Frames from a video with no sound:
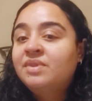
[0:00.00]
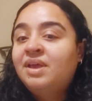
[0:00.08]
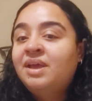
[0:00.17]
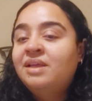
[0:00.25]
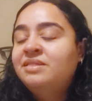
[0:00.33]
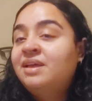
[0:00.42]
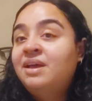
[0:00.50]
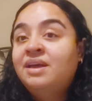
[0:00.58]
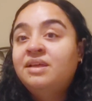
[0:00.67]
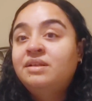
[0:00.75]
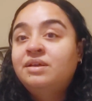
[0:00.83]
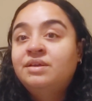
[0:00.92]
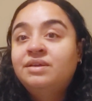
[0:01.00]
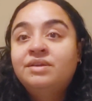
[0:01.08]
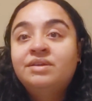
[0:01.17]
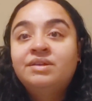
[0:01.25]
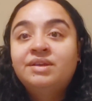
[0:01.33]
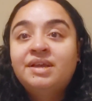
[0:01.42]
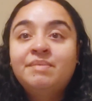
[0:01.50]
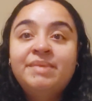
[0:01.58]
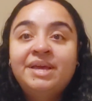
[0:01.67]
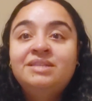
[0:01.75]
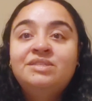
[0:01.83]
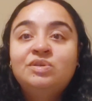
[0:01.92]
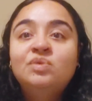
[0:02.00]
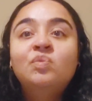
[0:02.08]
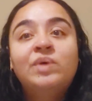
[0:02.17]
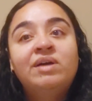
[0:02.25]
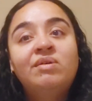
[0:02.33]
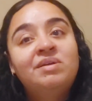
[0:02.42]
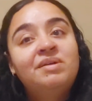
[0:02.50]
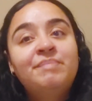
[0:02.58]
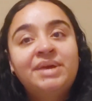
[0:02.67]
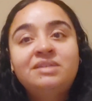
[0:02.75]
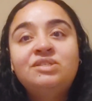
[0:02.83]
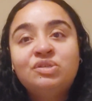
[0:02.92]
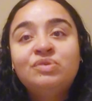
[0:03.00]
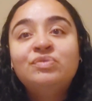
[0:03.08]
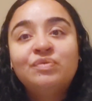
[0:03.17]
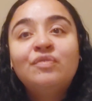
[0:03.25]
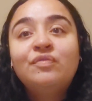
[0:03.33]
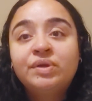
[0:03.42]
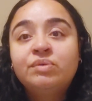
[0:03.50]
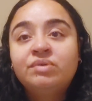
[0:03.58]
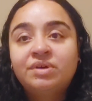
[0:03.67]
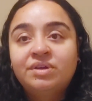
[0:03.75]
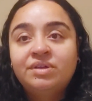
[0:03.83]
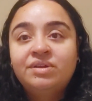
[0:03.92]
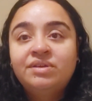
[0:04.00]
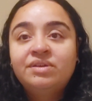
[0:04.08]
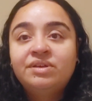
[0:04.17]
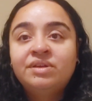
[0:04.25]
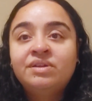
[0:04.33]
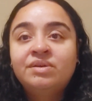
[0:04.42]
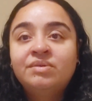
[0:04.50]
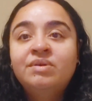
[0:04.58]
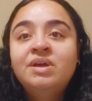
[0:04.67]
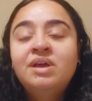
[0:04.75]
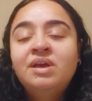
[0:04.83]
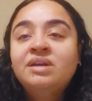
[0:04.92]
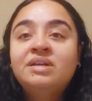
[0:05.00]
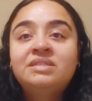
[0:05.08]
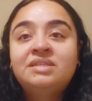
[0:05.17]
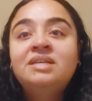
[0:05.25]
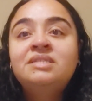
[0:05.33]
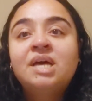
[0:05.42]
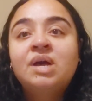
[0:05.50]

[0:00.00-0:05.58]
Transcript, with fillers: and that it makes you well, it makes you feel good, you know, because that's